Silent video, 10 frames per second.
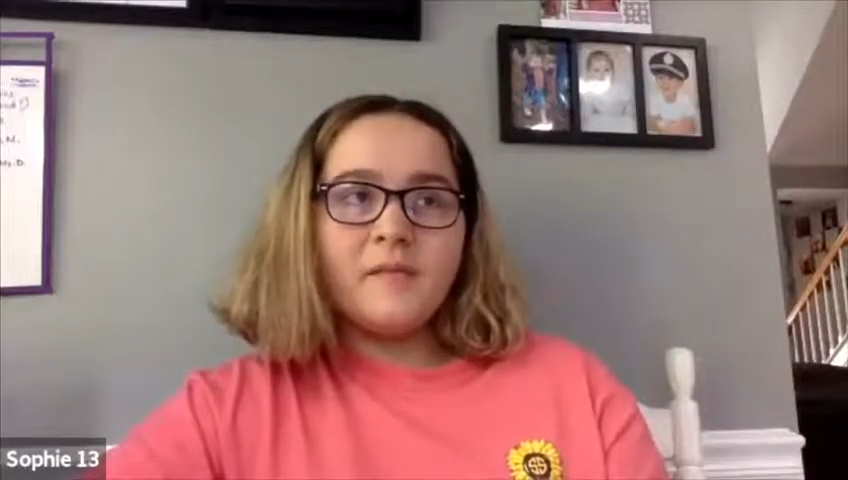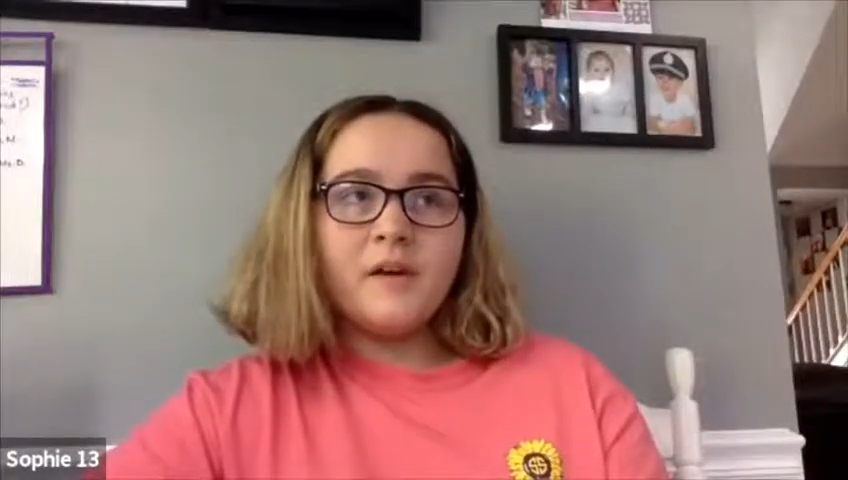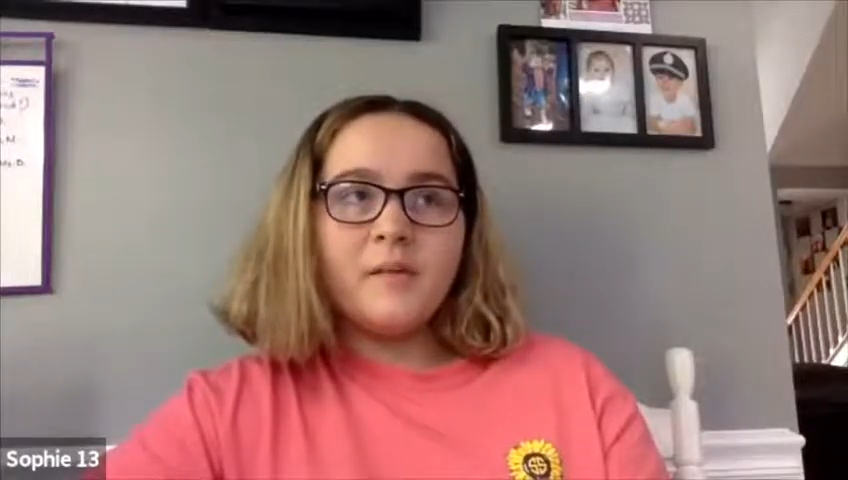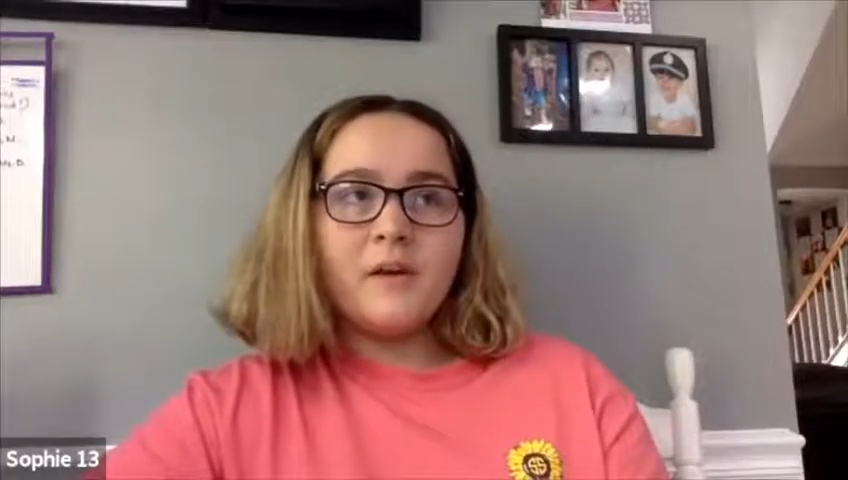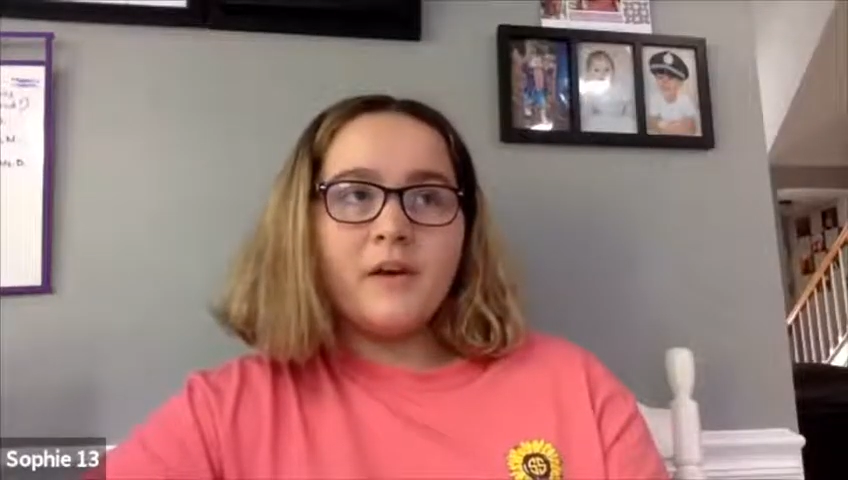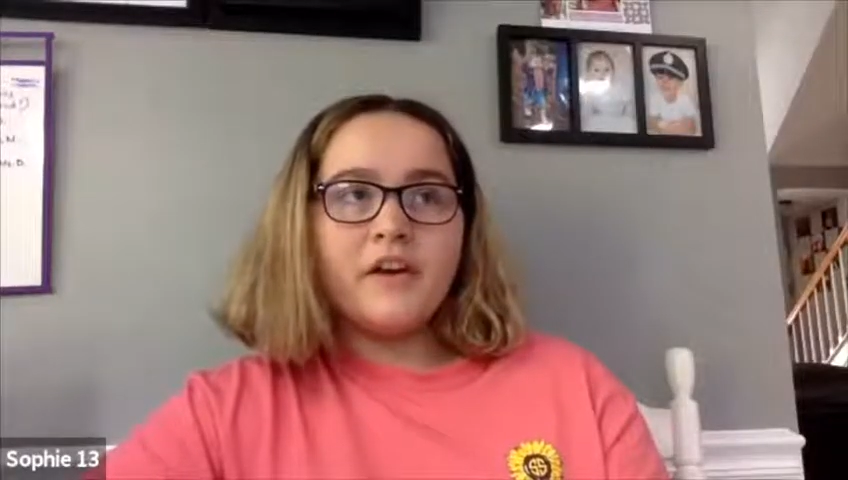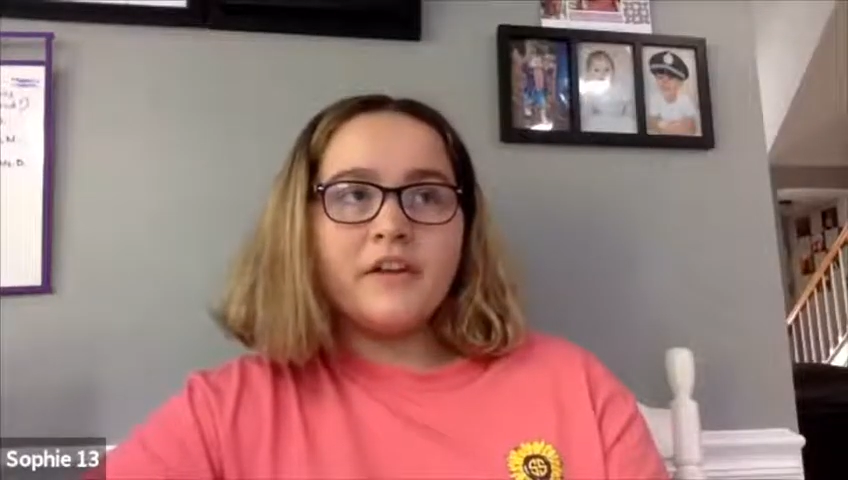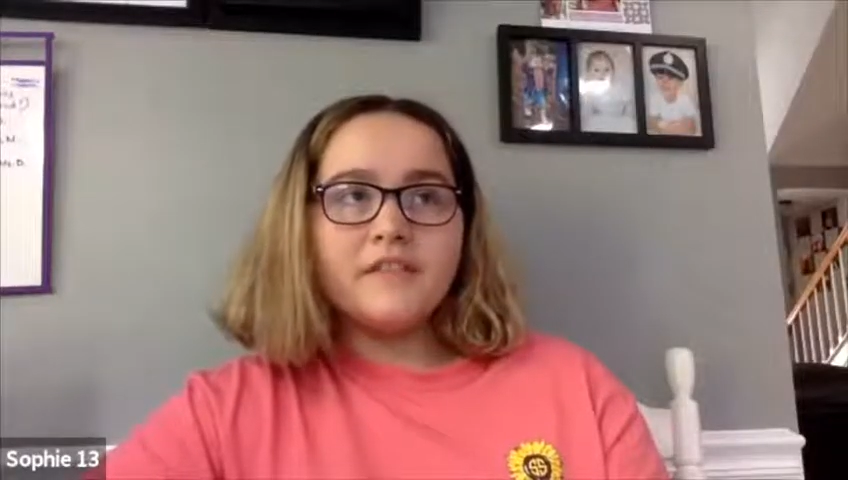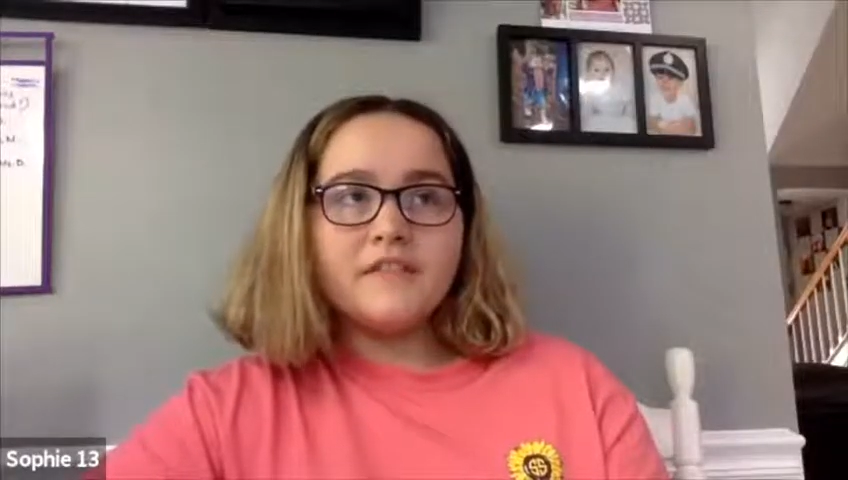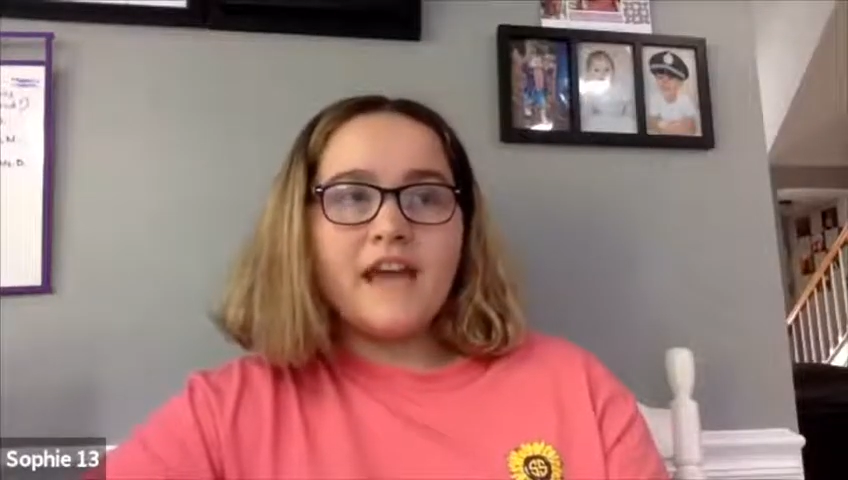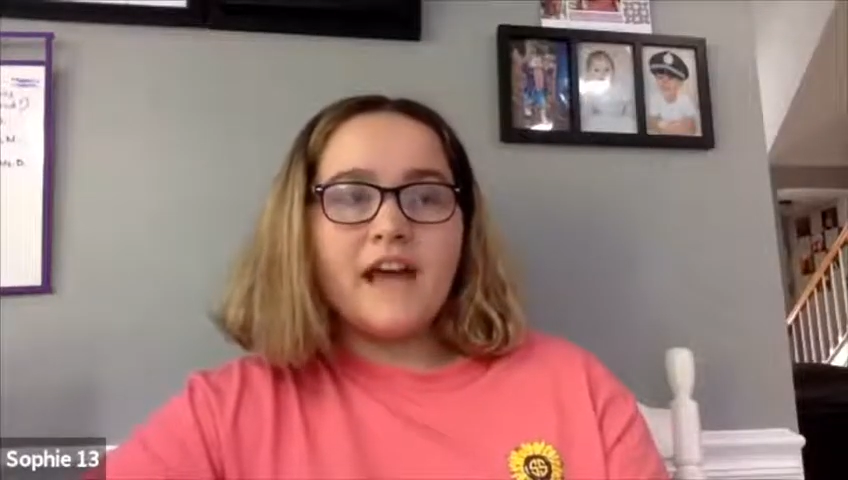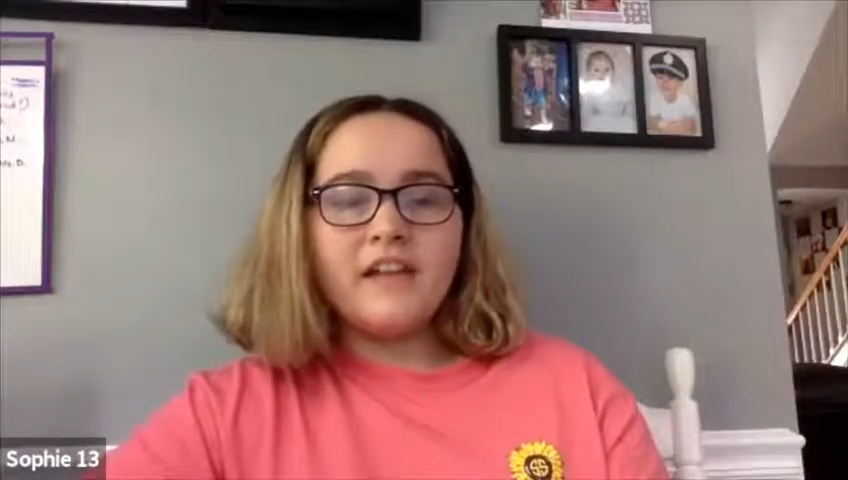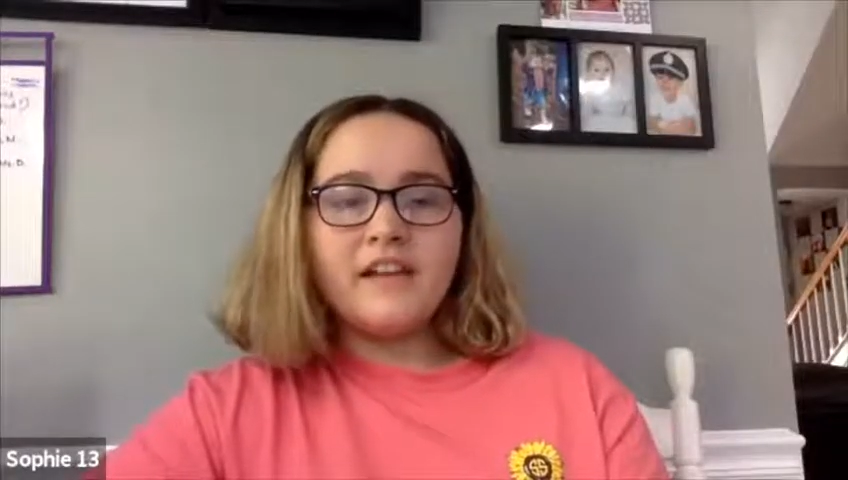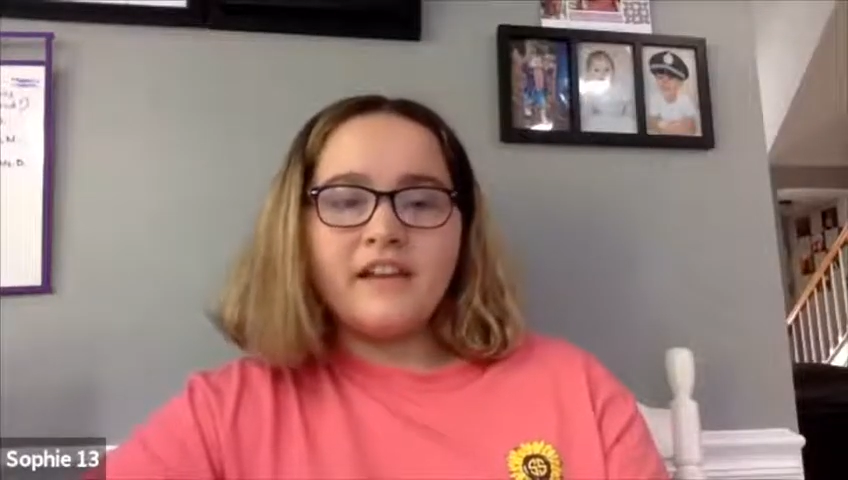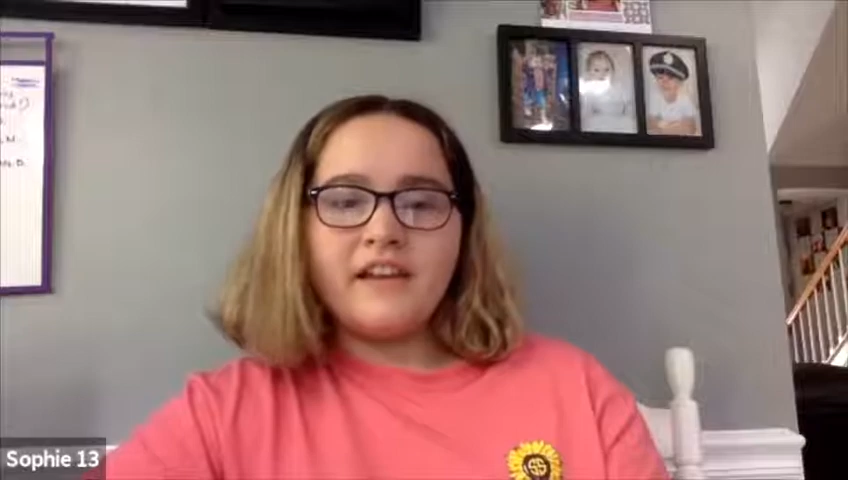a part of
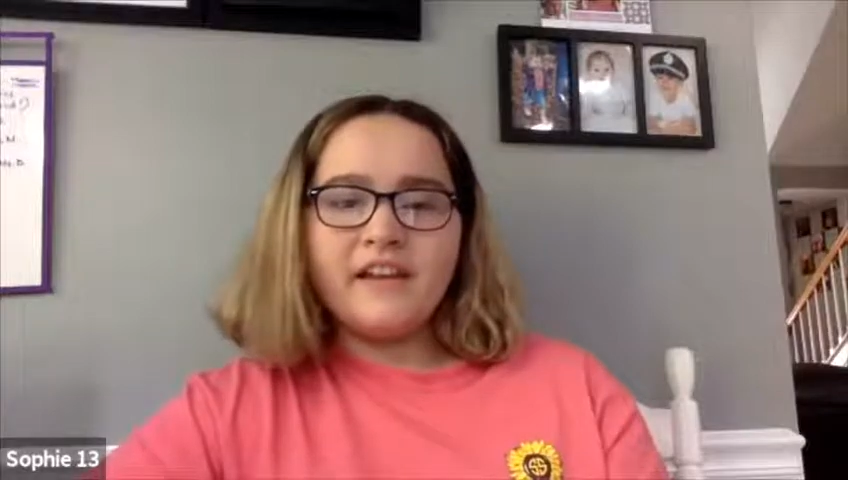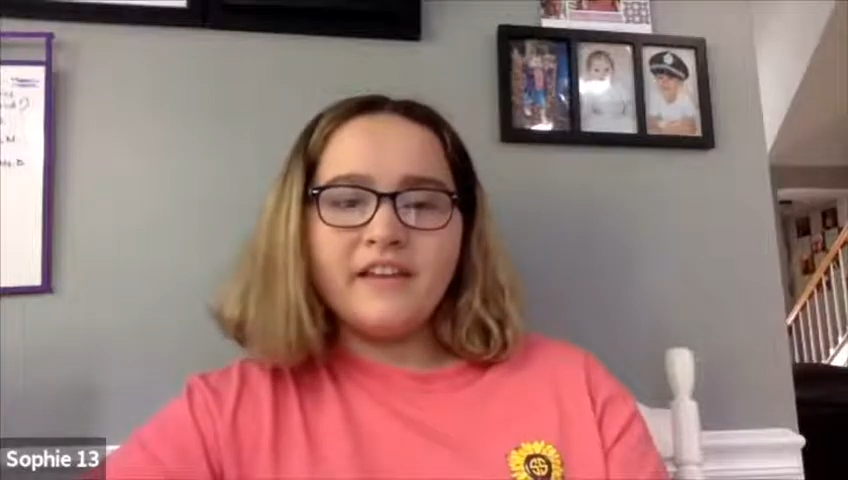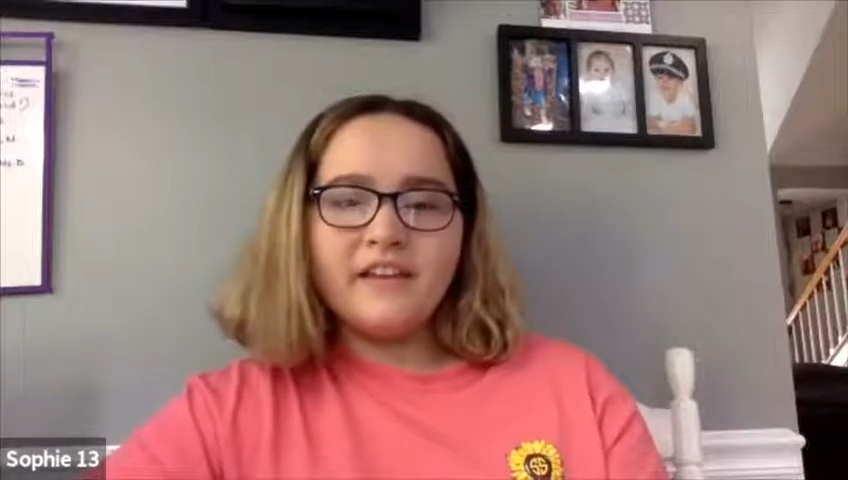Talent Inc.